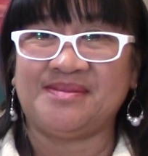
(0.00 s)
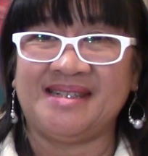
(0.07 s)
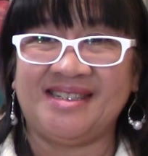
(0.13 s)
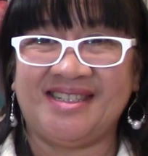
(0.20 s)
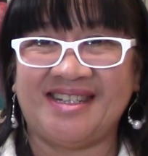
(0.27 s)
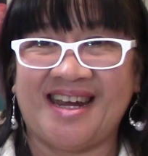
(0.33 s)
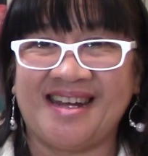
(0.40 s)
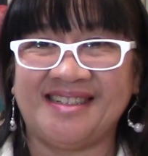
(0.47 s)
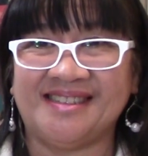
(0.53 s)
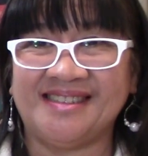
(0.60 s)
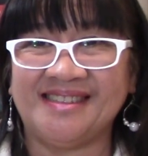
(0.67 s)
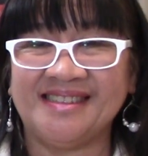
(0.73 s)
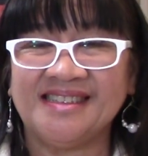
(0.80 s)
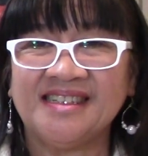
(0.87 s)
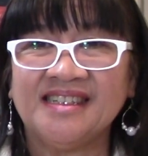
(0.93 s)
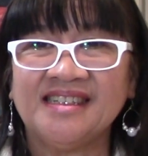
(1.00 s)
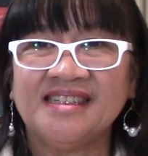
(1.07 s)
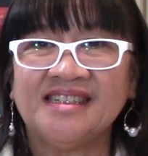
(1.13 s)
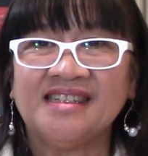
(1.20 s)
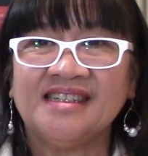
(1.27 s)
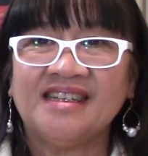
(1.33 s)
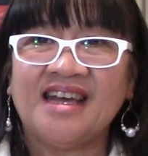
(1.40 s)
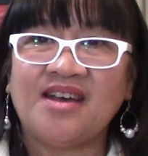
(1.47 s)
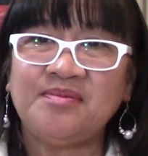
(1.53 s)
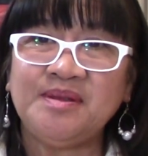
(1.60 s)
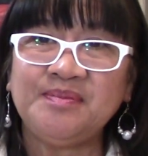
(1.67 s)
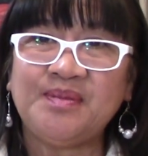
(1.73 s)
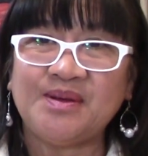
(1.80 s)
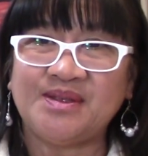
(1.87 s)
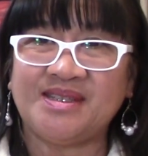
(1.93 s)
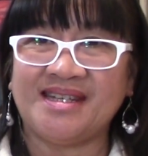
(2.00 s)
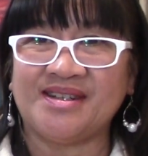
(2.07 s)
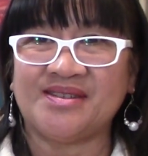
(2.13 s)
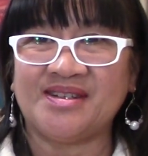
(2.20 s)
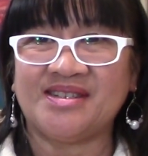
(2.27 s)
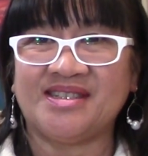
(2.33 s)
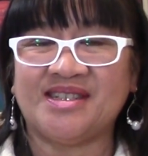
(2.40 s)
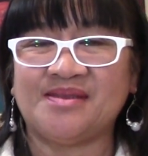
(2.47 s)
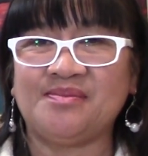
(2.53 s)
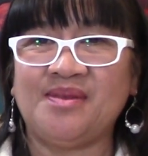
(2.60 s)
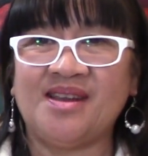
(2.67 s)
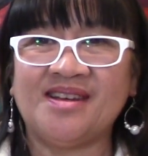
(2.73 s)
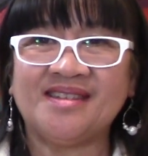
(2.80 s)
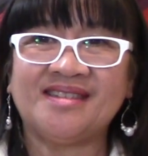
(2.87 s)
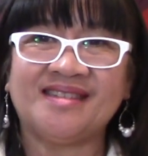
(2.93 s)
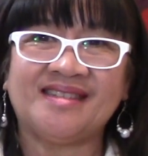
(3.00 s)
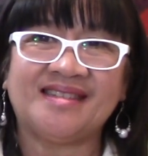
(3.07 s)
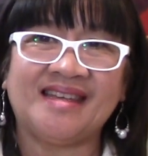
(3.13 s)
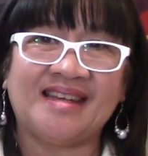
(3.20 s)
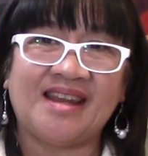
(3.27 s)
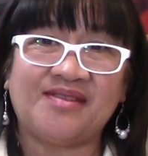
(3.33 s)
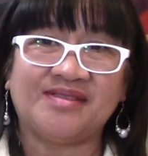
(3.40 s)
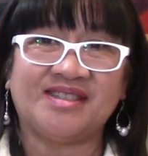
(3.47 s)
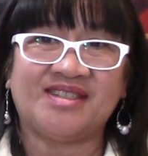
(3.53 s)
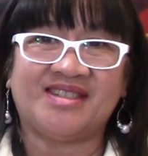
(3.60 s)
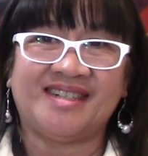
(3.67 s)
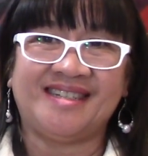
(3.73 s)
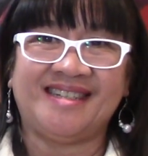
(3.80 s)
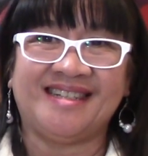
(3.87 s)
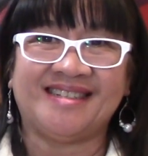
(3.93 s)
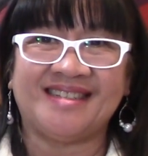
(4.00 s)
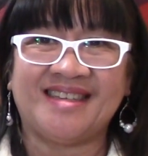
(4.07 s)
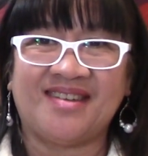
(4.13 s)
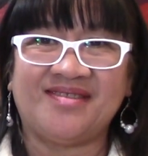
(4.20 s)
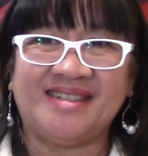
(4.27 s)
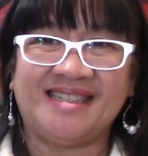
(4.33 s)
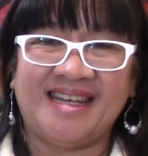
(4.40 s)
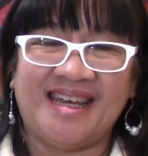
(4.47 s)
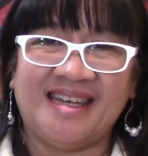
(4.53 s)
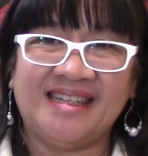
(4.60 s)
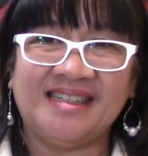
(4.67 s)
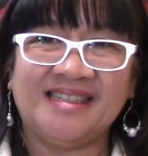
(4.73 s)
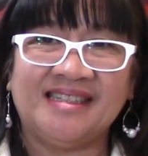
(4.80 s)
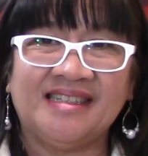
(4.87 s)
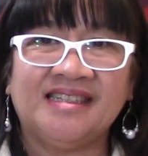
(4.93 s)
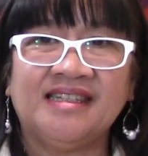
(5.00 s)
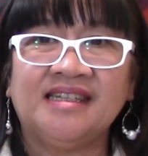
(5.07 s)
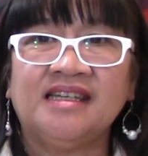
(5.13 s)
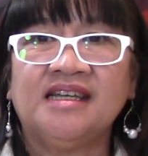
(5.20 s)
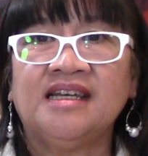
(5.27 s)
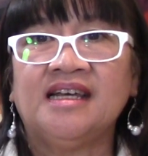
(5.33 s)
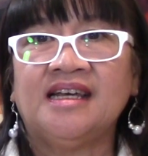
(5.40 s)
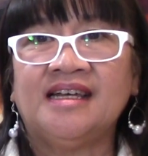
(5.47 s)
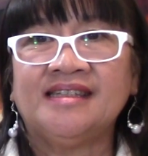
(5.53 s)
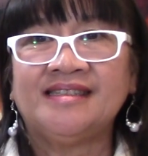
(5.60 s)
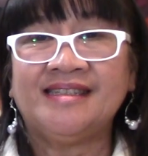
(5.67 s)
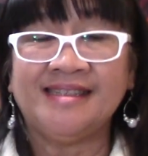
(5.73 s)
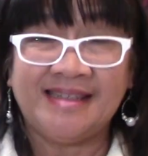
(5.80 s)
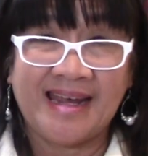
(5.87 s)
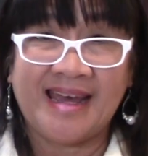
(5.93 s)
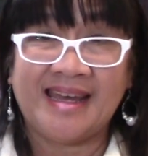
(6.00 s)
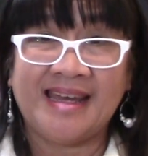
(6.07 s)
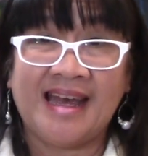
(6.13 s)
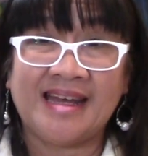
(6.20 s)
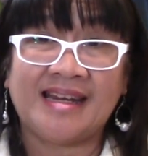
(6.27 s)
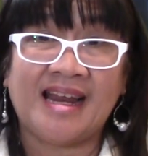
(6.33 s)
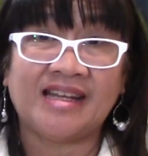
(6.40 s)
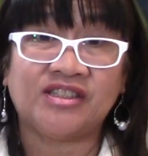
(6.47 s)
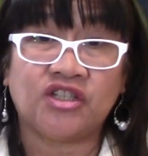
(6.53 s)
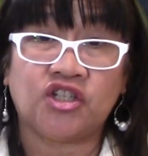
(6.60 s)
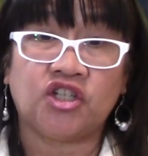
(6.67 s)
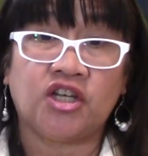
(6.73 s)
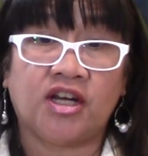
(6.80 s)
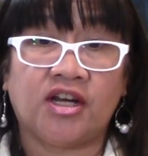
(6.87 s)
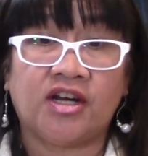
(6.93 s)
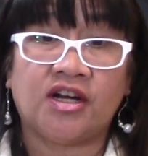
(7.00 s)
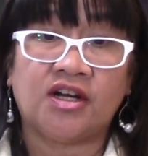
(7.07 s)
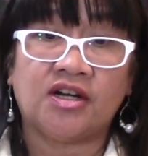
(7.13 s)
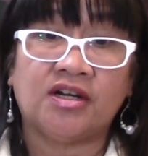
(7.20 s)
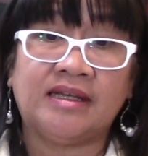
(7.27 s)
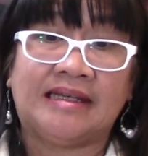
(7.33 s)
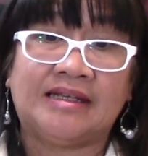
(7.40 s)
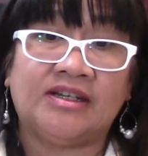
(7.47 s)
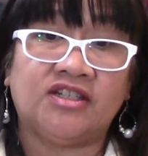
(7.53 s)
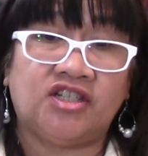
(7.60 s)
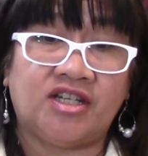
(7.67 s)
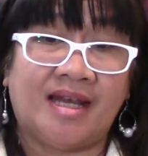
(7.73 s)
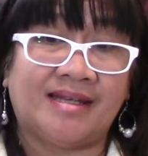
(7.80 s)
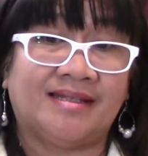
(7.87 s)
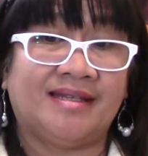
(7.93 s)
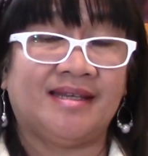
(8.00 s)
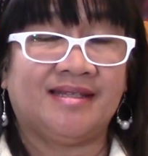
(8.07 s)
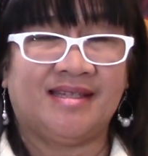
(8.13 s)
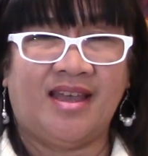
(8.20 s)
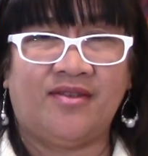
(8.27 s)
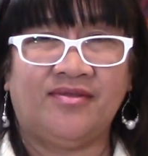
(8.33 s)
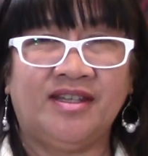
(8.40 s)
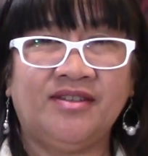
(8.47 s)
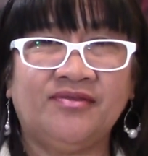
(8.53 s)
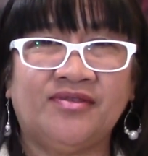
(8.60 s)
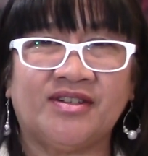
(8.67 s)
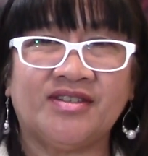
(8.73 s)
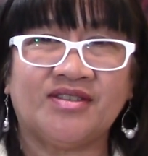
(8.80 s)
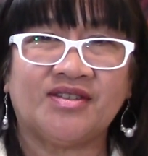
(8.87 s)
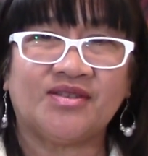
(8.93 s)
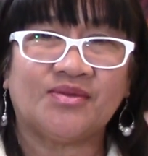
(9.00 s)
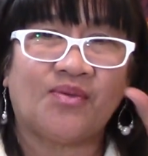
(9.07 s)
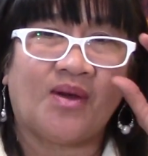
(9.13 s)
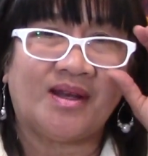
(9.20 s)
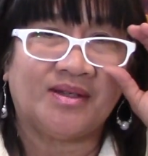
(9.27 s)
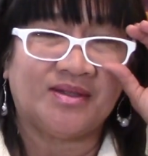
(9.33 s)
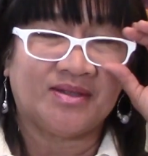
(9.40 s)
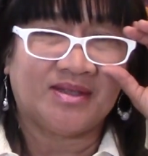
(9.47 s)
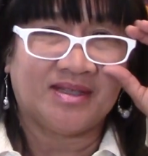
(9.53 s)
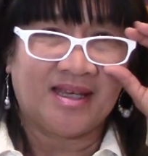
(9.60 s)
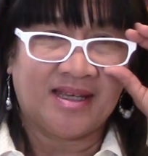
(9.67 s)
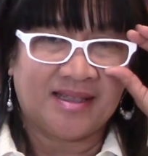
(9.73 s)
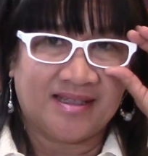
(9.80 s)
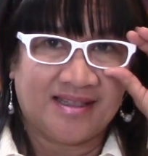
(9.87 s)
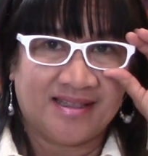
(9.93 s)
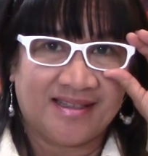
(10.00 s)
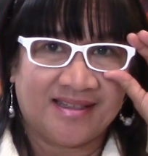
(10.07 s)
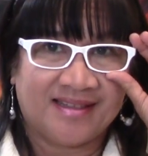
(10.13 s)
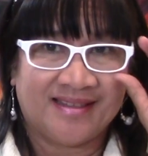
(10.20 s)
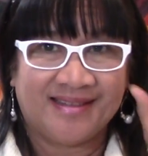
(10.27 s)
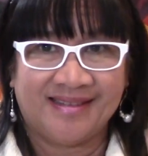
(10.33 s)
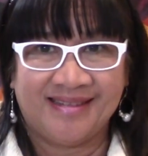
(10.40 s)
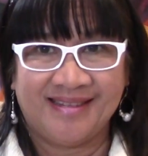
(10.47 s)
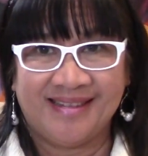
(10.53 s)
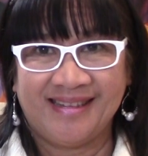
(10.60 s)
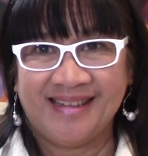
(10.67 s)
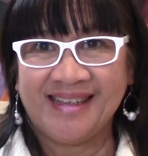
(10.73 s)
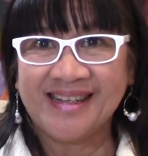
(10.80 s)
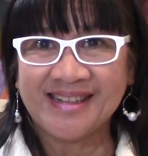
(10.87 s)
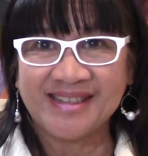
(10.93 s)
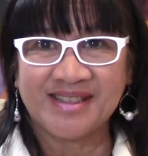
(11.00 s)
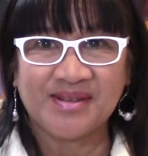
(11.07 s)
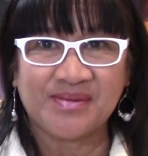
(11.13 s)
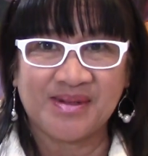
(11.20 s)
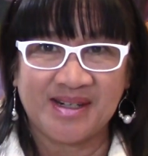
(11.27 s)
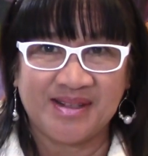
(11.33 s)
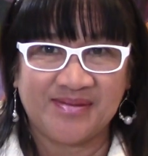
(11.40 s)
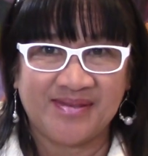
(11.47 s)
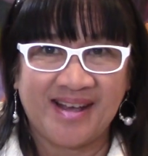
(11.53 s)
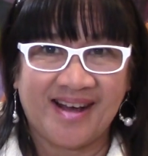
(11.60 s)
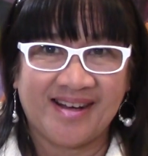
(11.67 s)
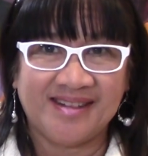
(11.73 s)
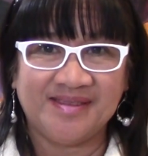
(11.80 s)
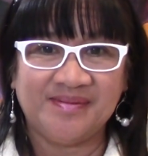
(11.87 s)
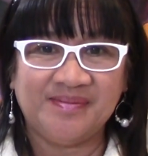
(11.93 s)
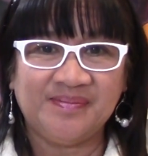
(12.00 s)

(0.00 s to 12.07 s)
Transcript: my channel. I've been posting Christian blogs 11 straight years every day. Today I'd like to share Ecclesiastes 7 verses 1 to 6. Here's a word of God.